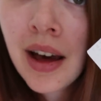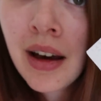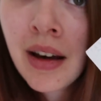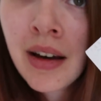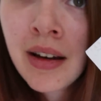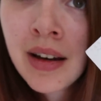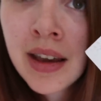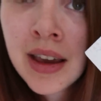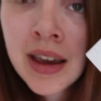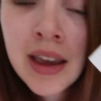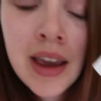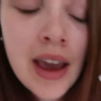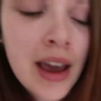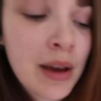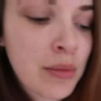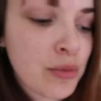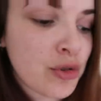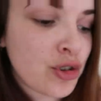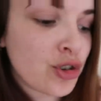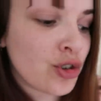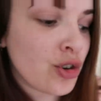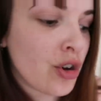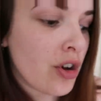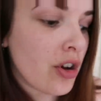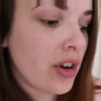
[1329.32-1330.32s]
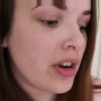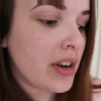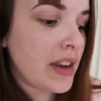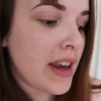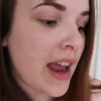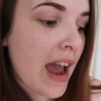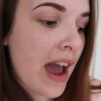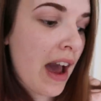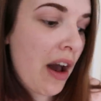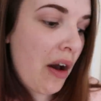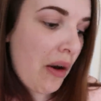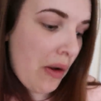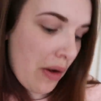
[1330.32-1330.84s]
I am shook.
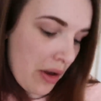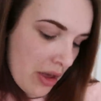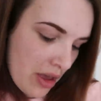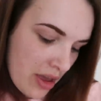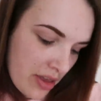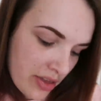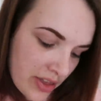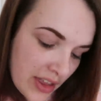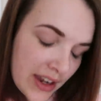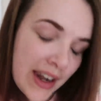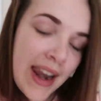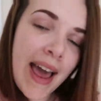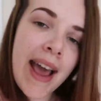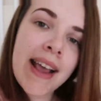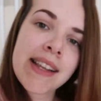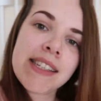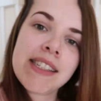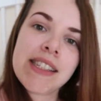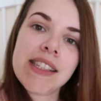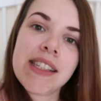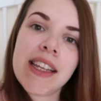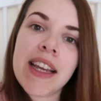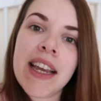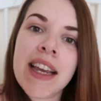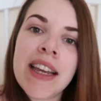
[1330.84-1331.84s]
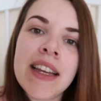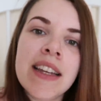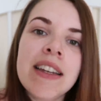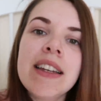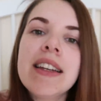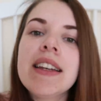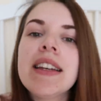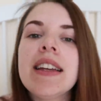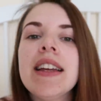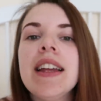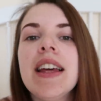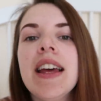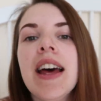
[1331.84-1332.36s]
Now, the last thing
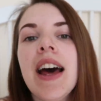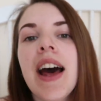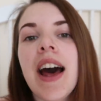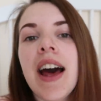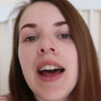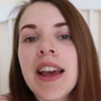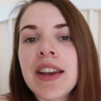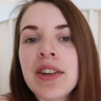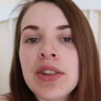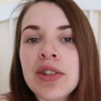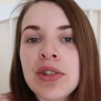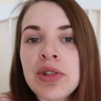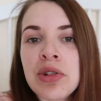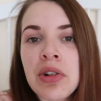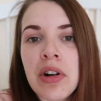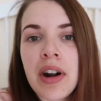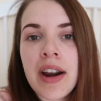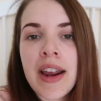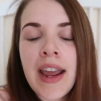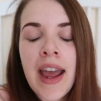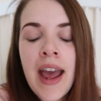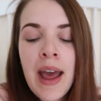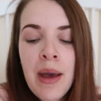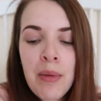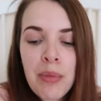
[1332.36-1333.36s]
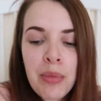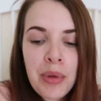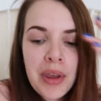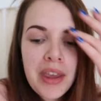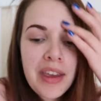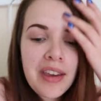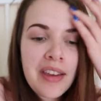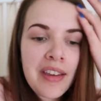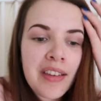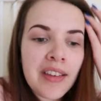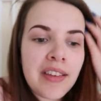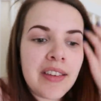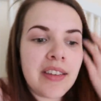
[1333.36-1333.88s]
I could cry at,
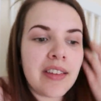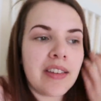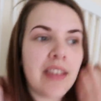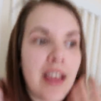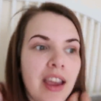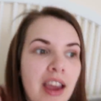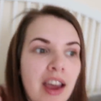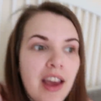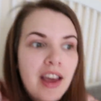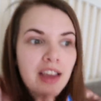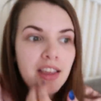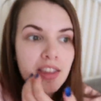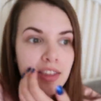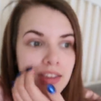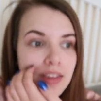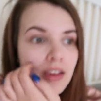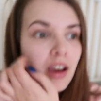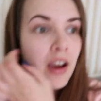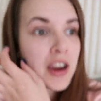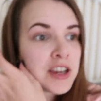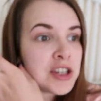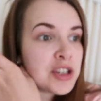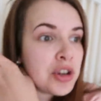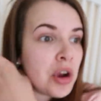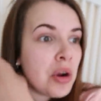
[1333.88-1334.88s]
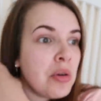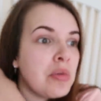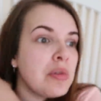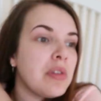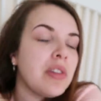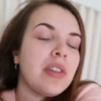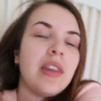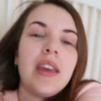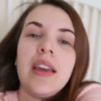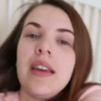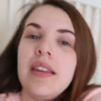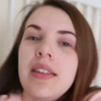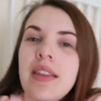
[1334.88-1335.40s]
because I don't
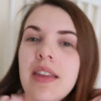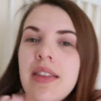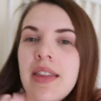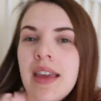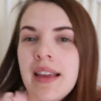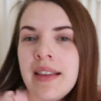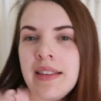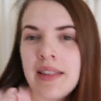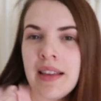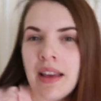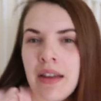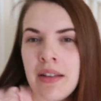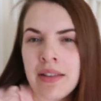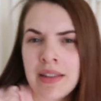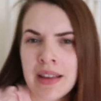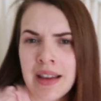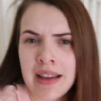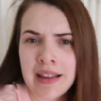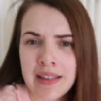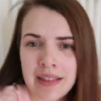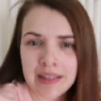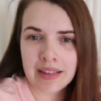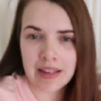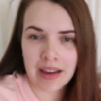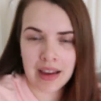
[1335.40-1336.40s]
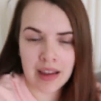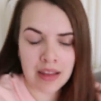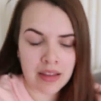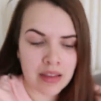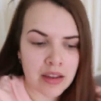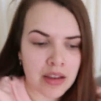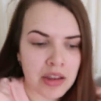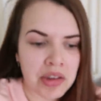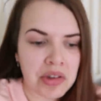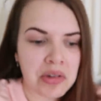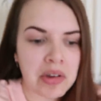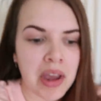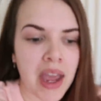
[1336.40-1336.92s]
think that they sell these in
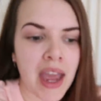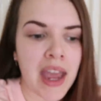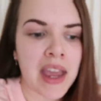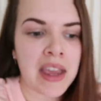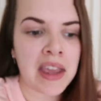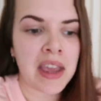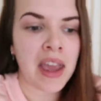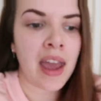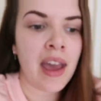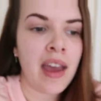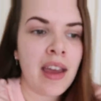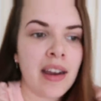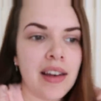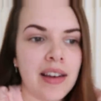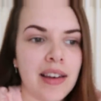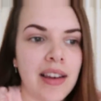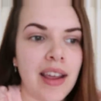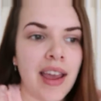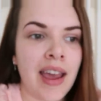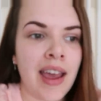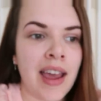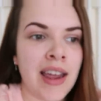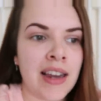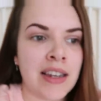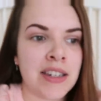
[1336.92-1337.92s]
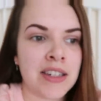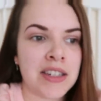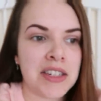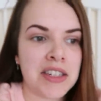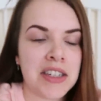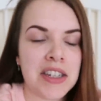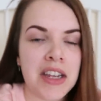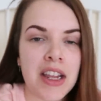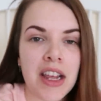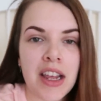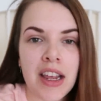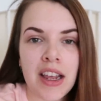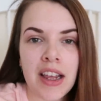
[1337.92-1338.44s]
the UK yet,
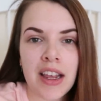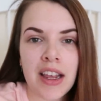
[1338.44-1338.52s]
and